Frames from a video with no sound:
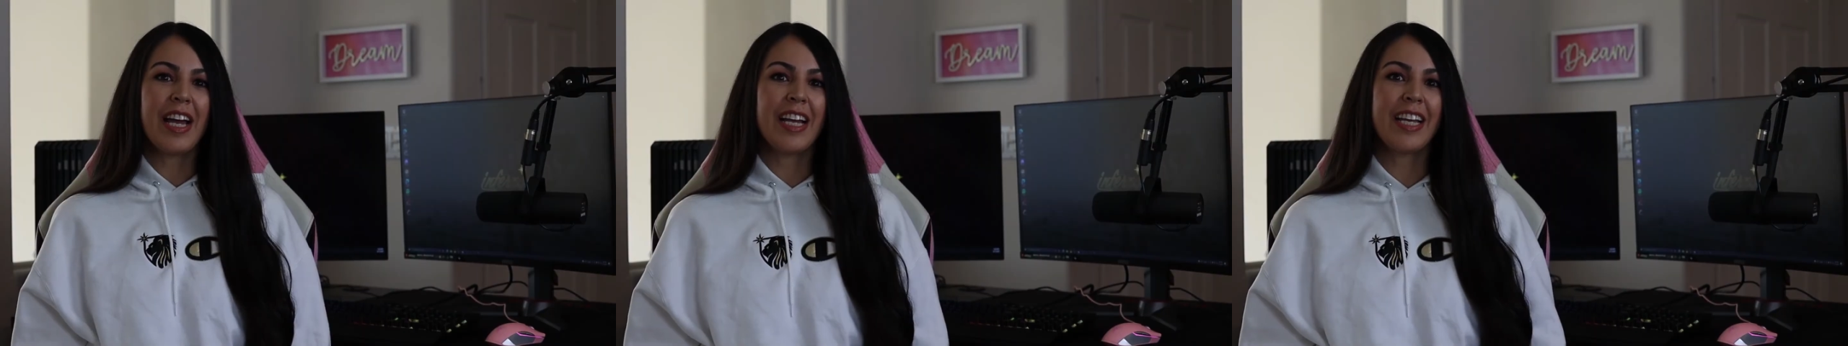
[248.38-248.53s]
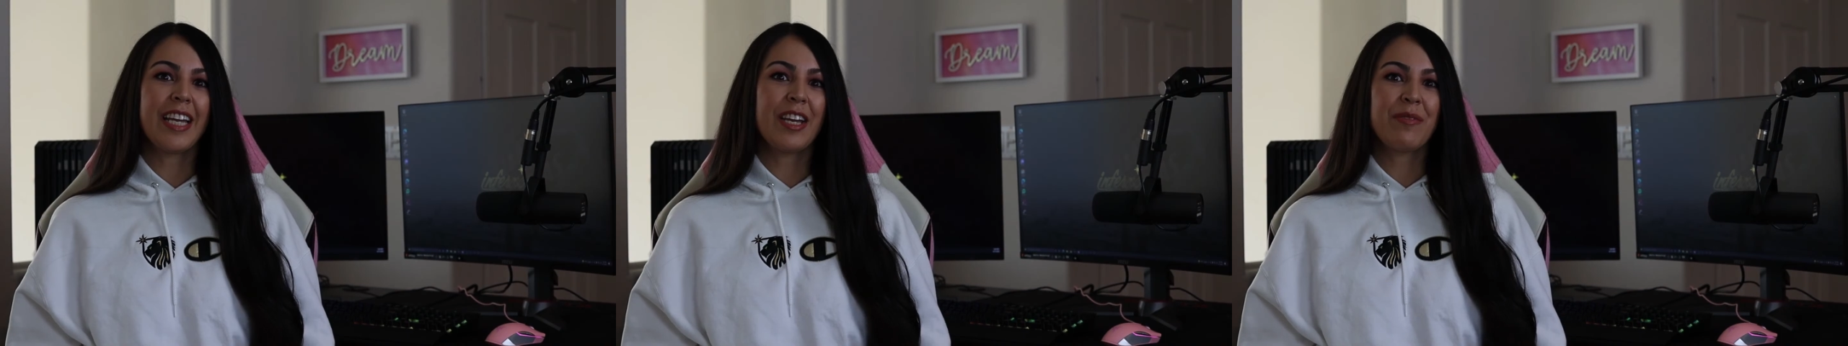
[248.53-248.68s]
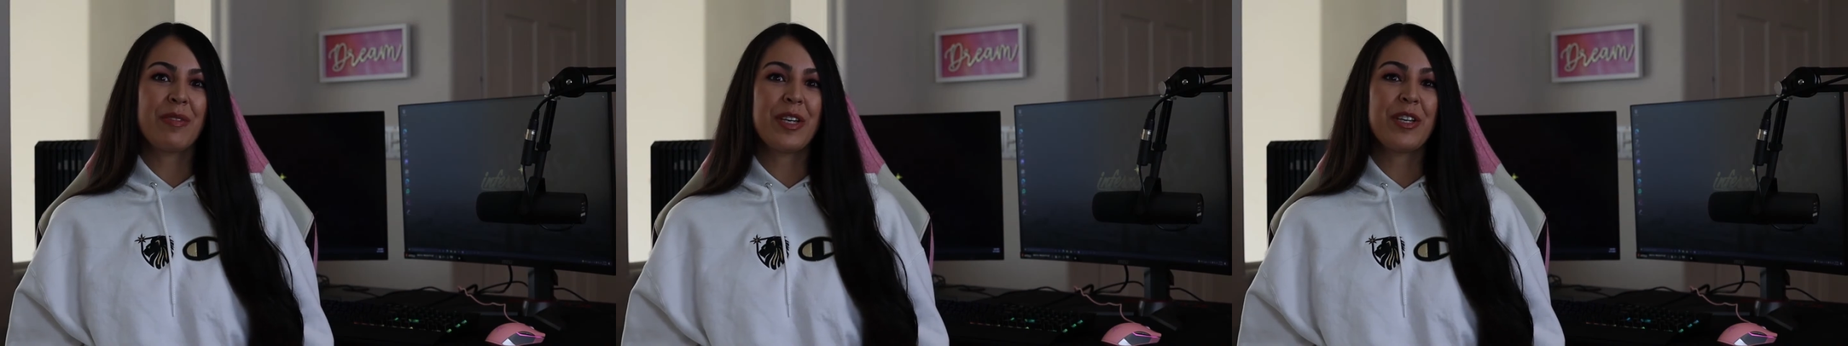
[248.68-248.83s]

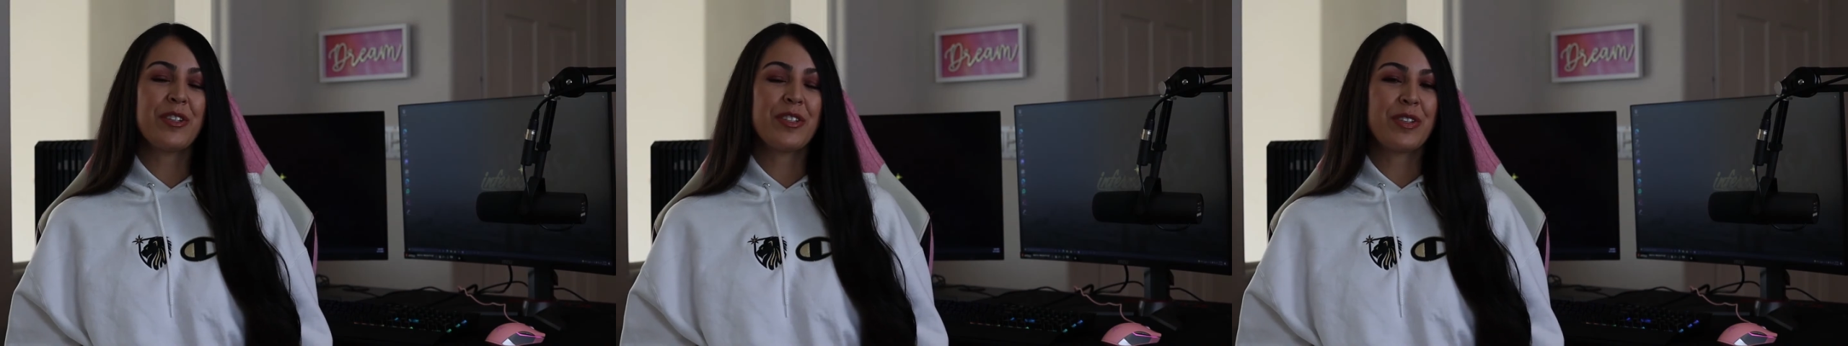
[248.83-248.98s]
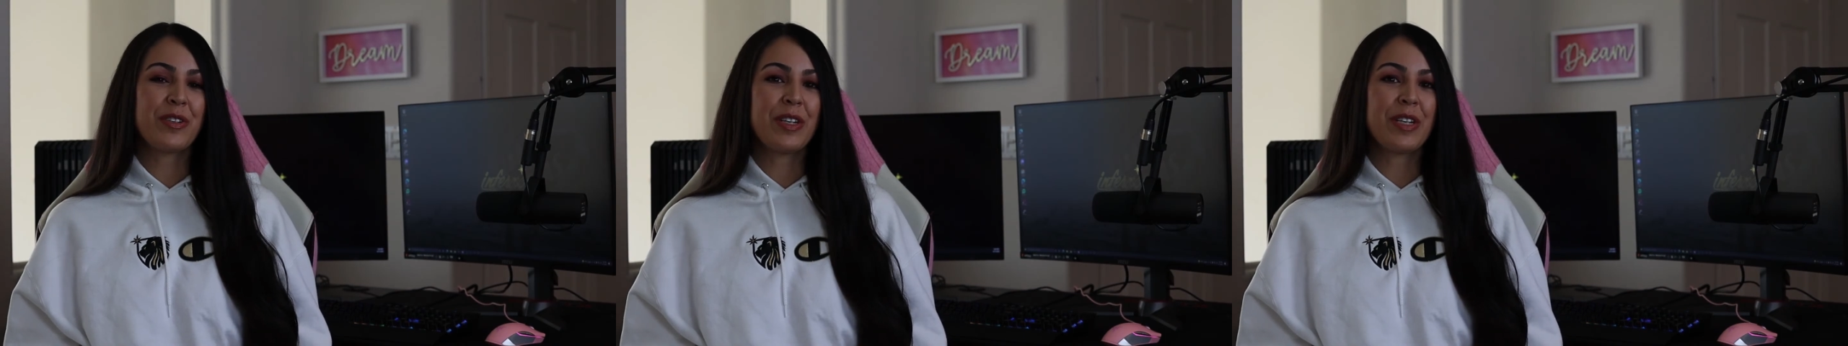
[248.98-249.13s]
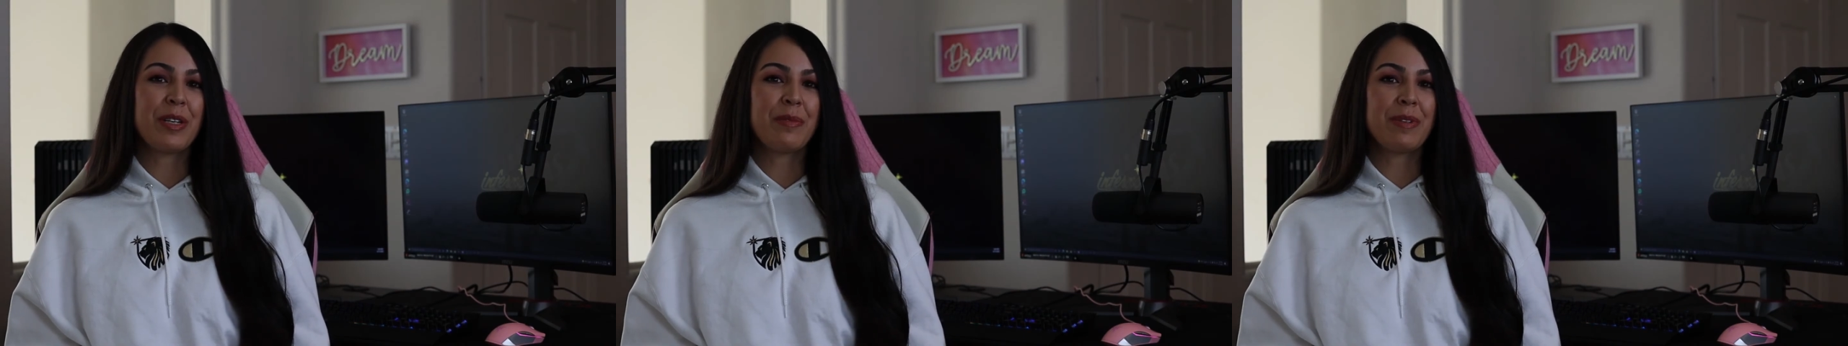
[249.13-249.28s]
Again, my
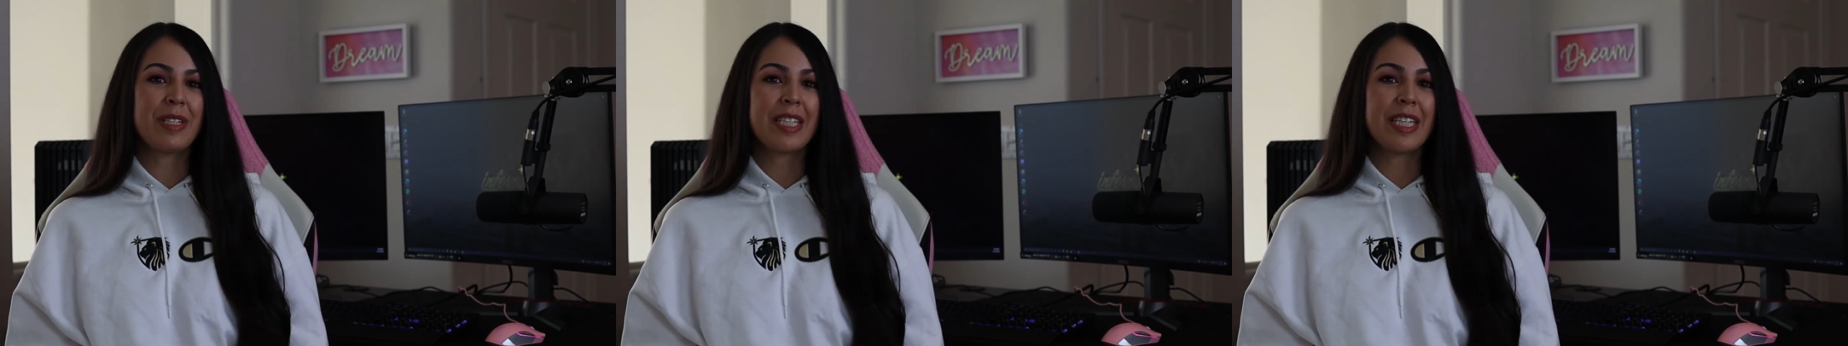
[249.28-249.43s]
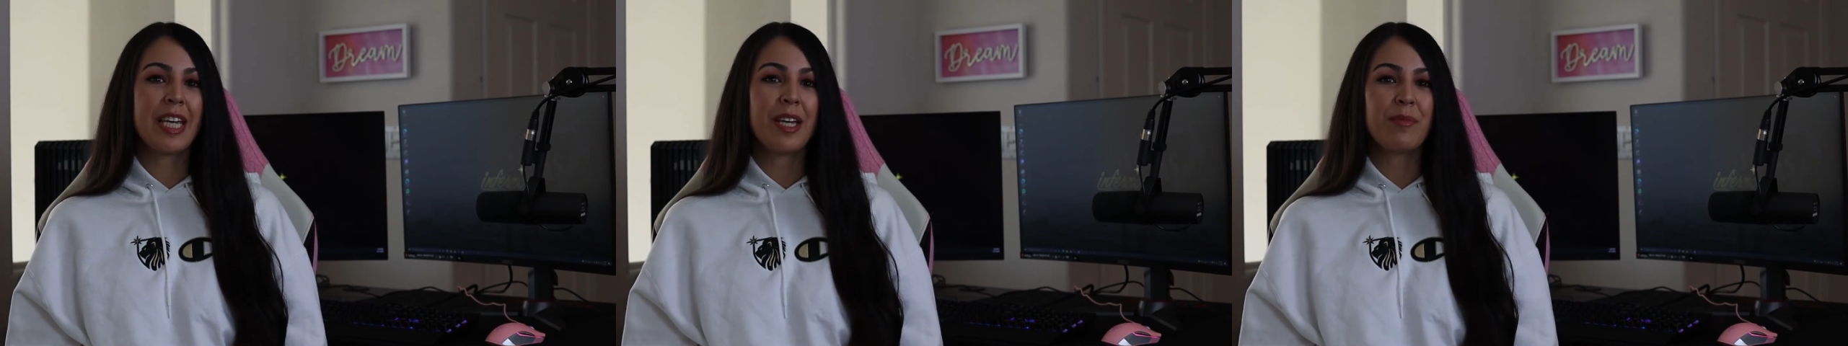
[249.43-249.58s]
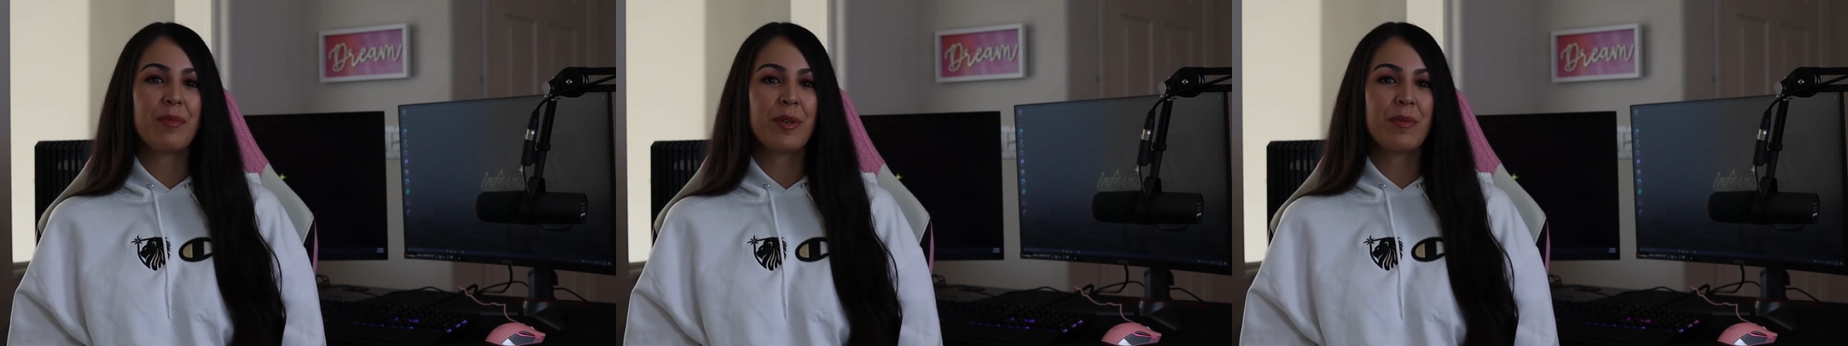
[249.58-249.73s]
username is
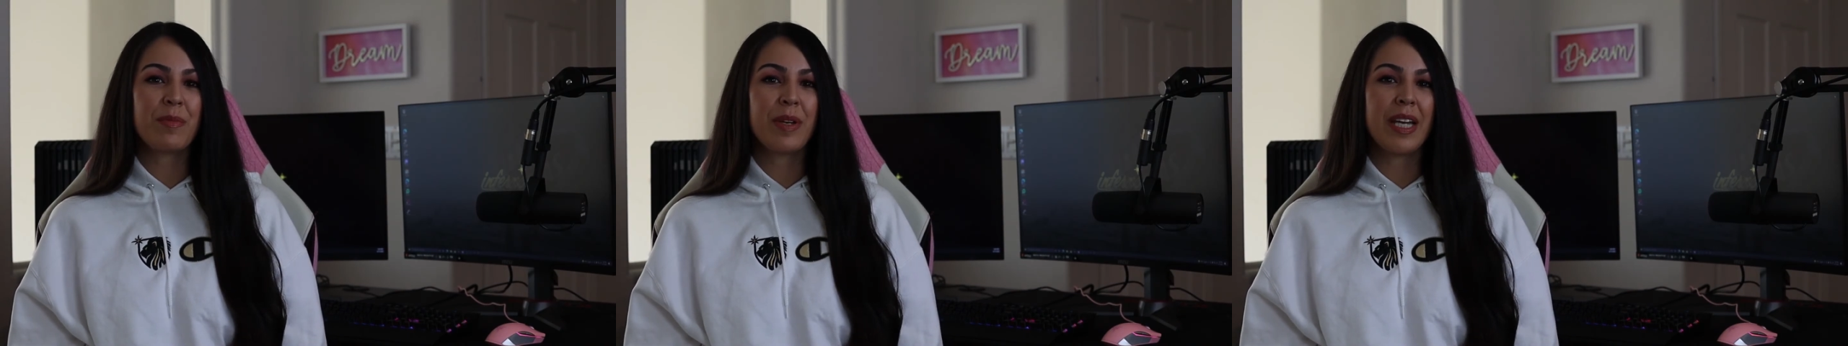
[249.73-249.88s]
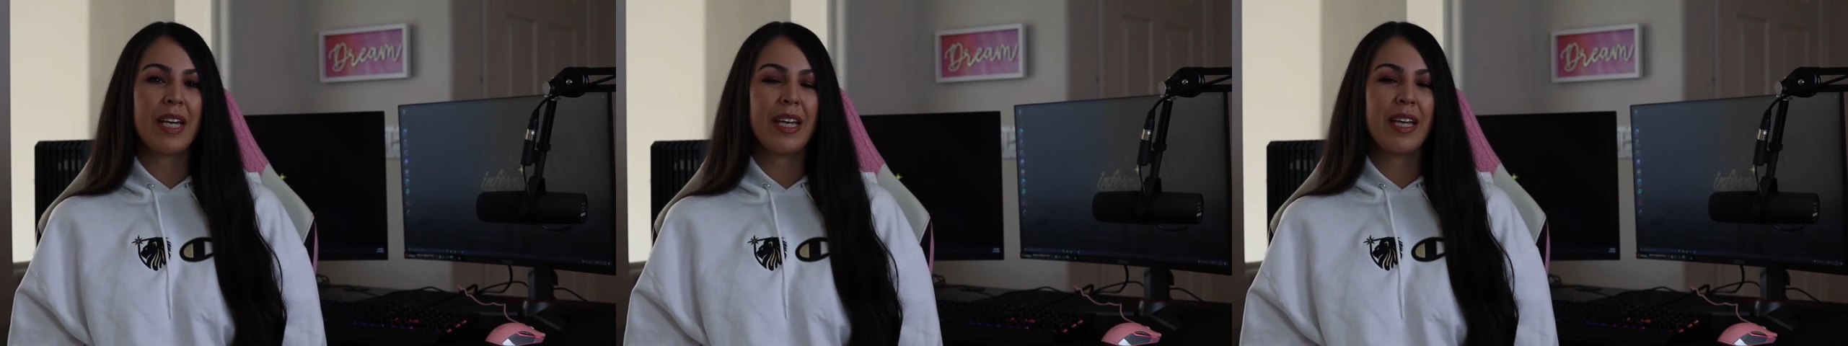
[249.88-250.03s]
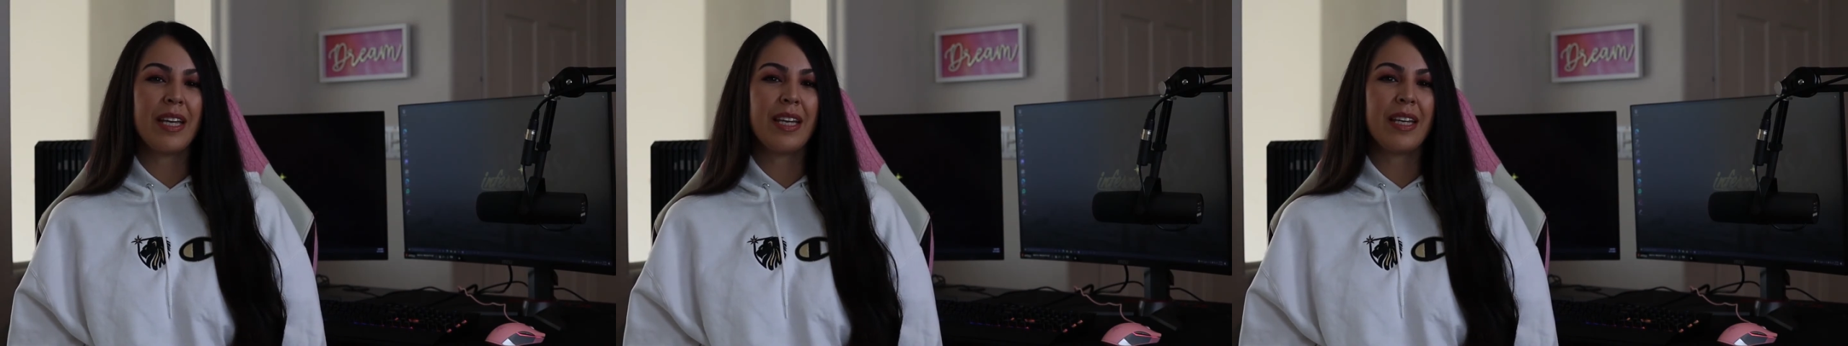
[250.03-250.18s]

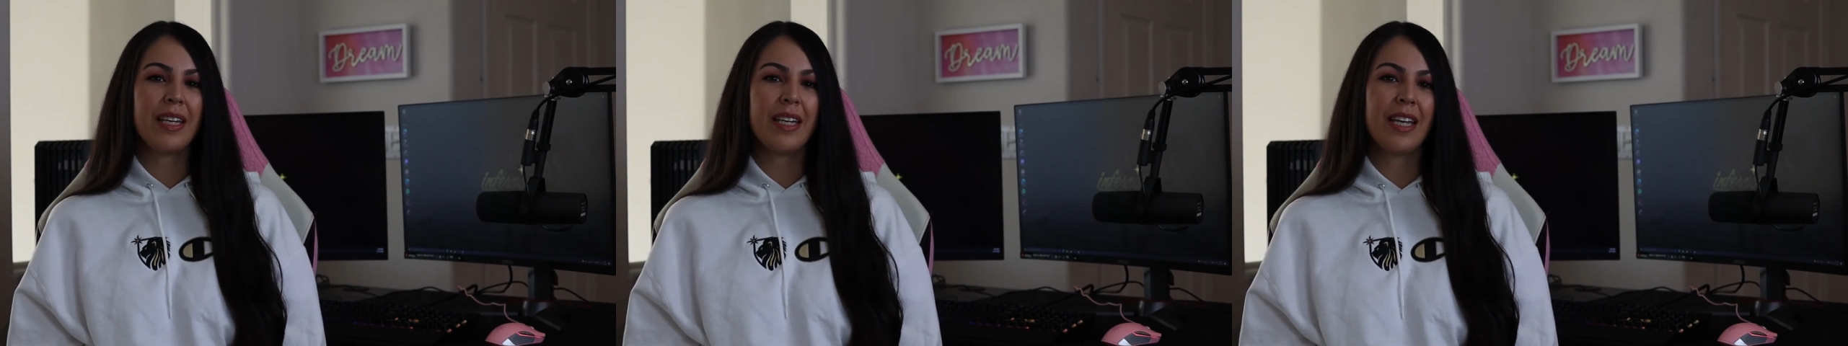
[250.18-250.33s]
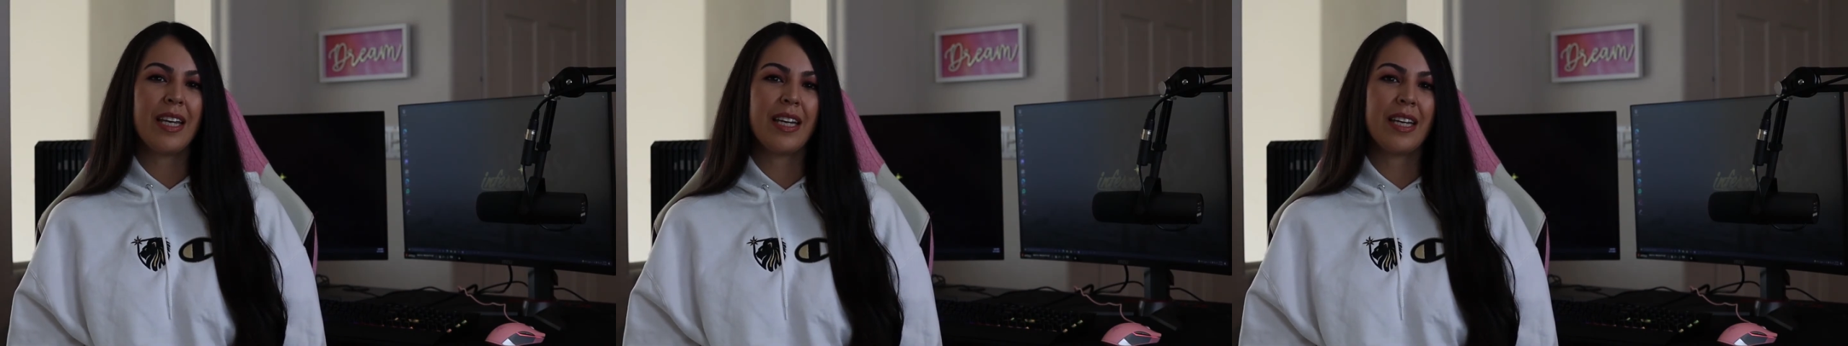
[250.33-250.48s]
GamerBae,